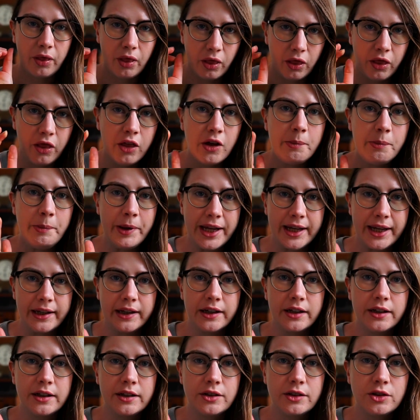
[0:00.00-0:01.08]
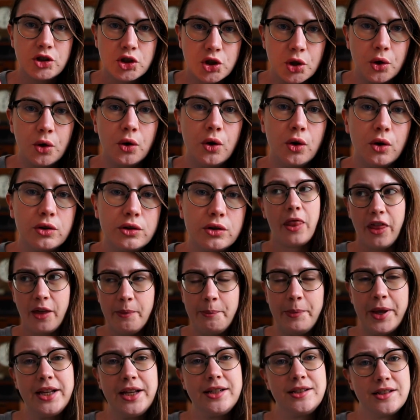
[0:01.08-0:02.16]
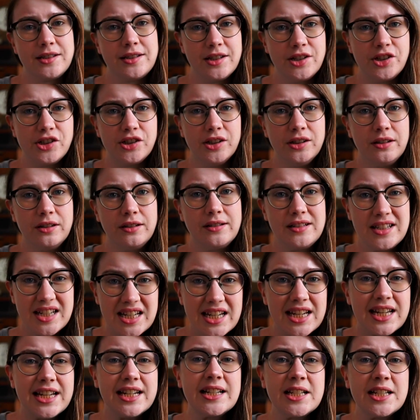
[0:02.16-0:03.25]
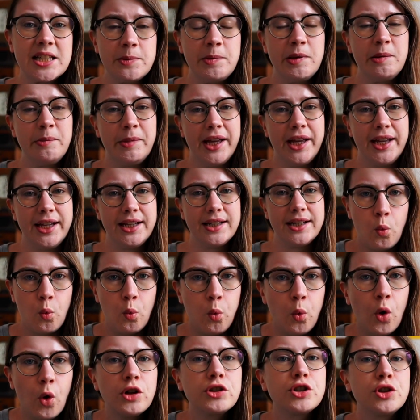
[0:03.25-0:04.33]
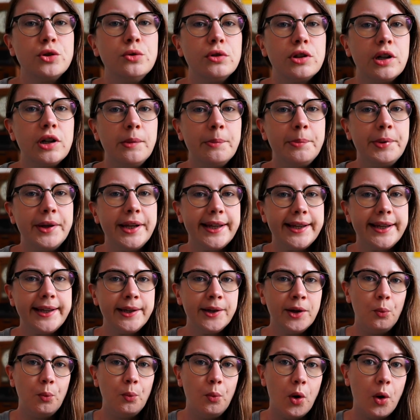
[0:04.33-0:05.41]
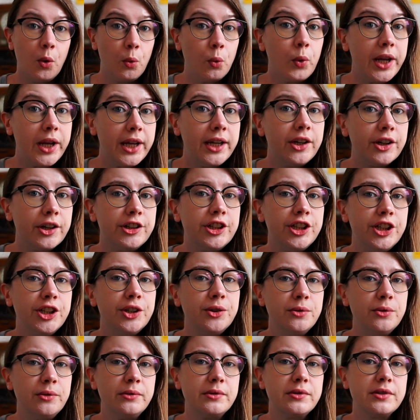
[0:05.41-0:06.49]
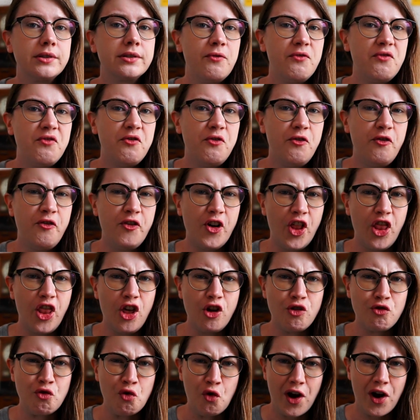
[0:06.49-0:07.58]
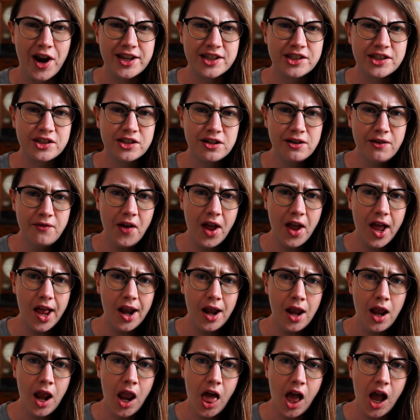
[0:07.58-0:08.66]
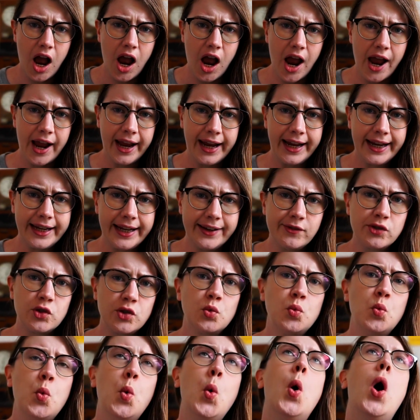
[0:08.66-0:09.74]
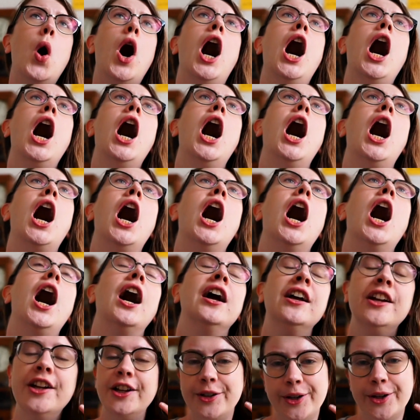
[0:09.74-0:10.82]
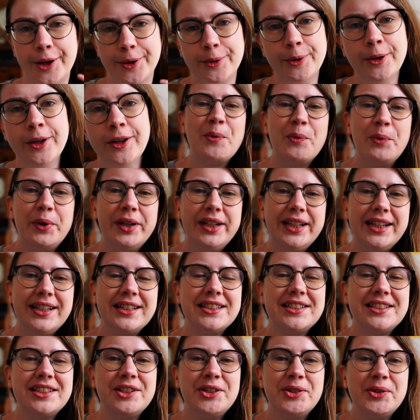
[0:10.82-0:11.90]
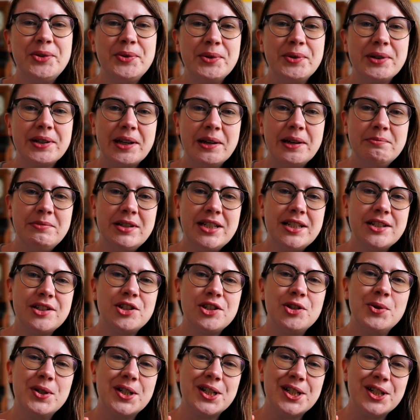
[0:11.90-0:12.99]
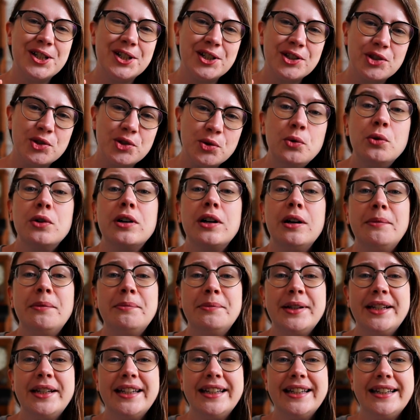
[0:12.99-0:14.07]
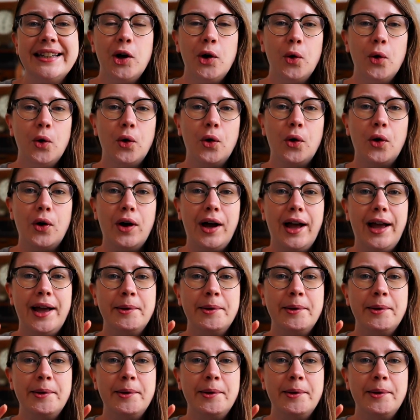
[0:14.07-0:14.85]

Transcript: the big talk. The big decision needed to be made. What tool company were we gonna use for the rest of our lives? No, we needed to commit to a tool company or a